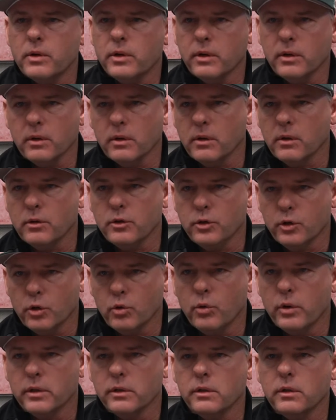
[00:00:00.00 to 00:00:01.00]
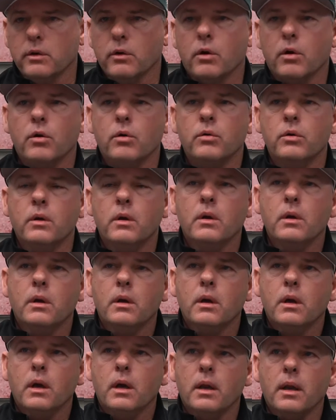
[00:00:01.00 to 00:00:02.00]
where you're going to grow.
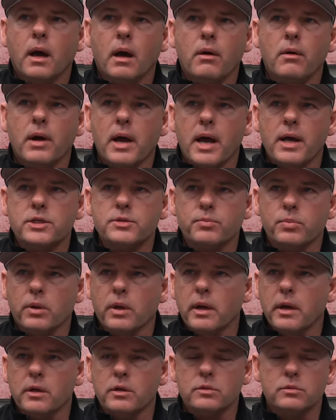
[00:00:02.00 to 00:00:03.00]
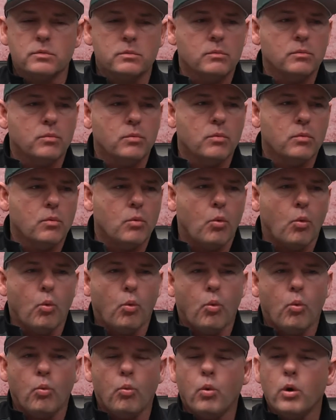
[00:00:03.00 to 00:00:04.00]
And I'll ask players,
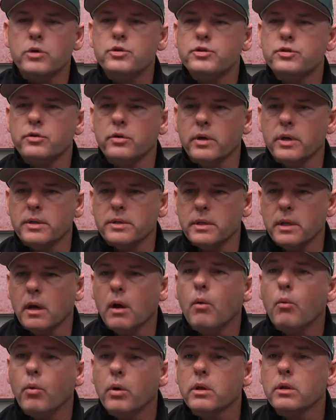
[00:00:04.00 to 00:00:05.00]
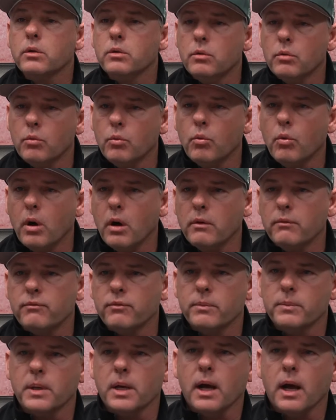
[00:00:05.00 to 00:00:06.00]
what's your intent? What do you want
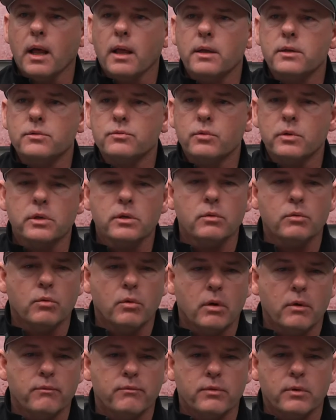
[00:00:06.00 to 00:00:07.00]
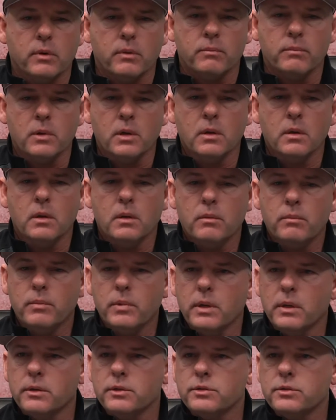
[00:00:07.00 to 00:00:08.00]
from college? What do you want from
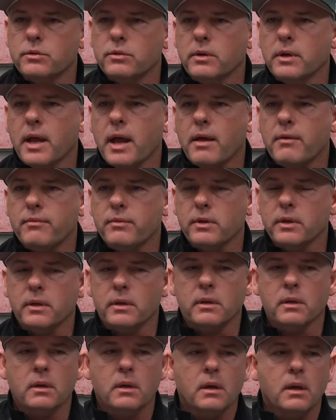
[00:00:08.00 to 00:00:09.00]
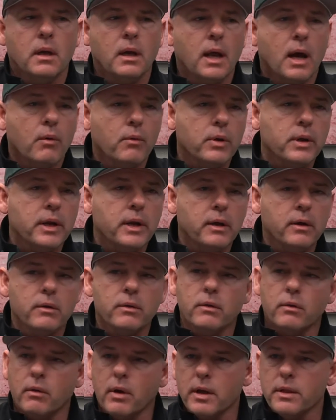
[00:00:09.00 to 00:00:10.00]
being a student athlete? And I want to
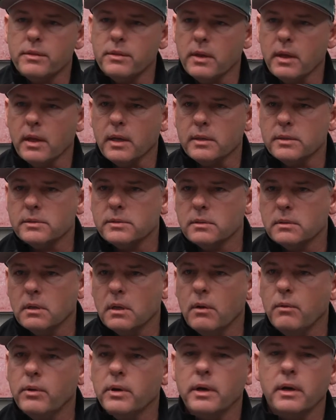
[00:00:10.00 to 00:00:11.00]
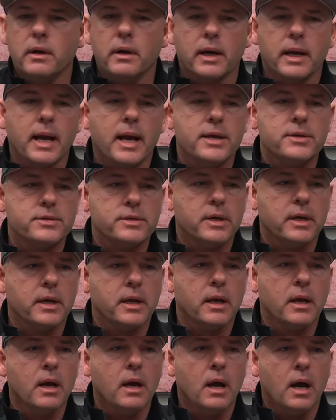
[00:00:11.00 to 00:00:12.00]
hear the right things. I want to hear a guy
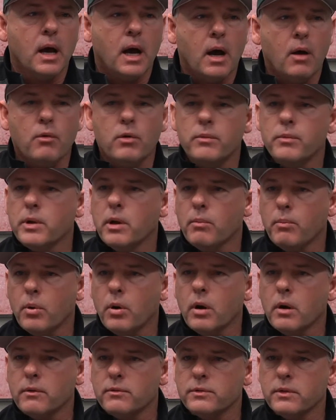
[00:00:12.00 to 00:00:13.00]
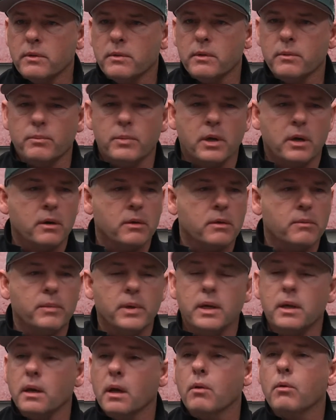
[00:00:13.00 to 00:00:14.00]
say, I want to be a part of something bigger than
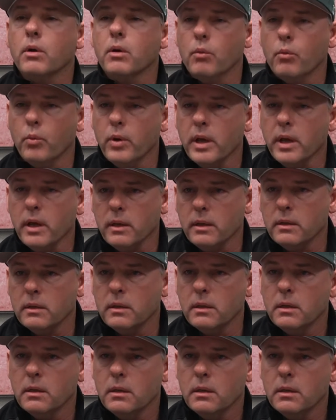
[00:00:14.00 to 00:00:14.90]
me and I want to win.